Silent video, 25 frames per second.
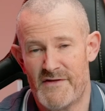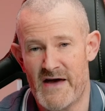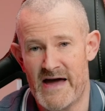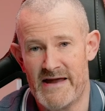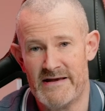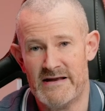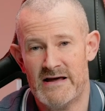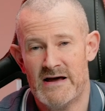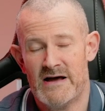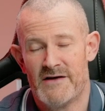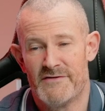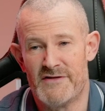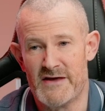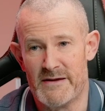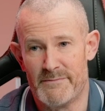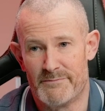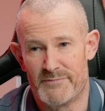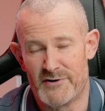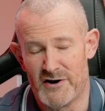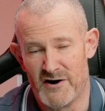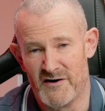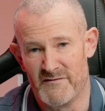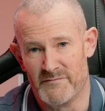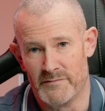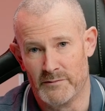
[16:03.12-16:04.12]
then the
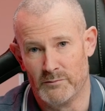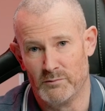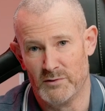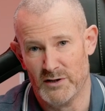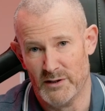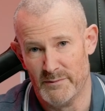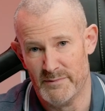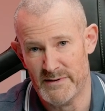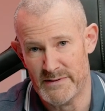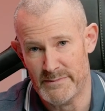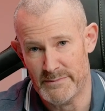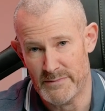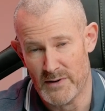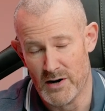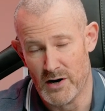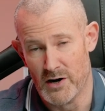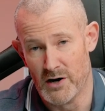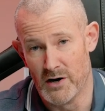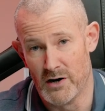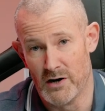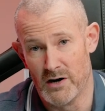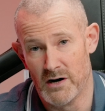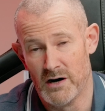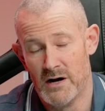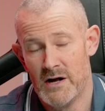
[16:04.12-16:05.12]
improvement will be
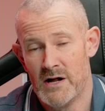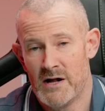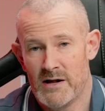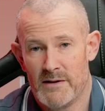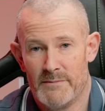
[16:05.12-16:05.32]
more.